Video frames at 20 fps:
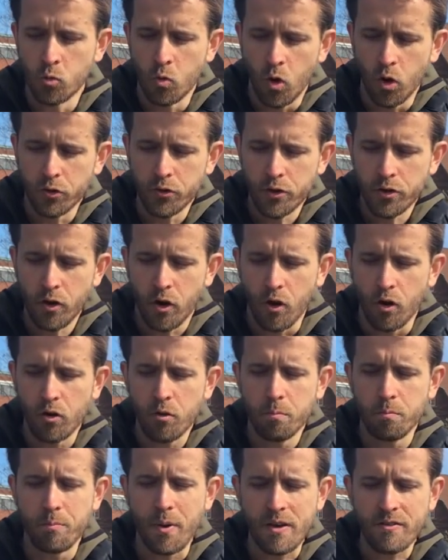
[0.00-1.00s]
water
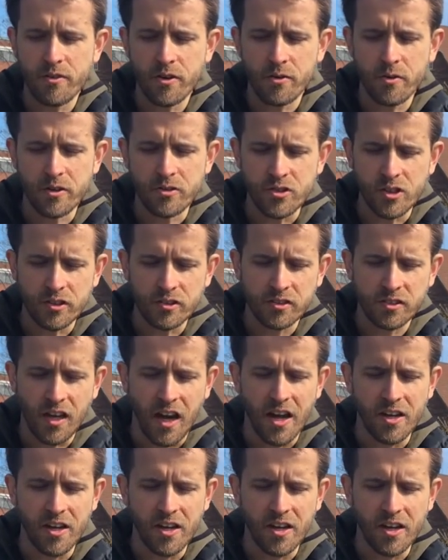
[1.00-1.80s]
or beverages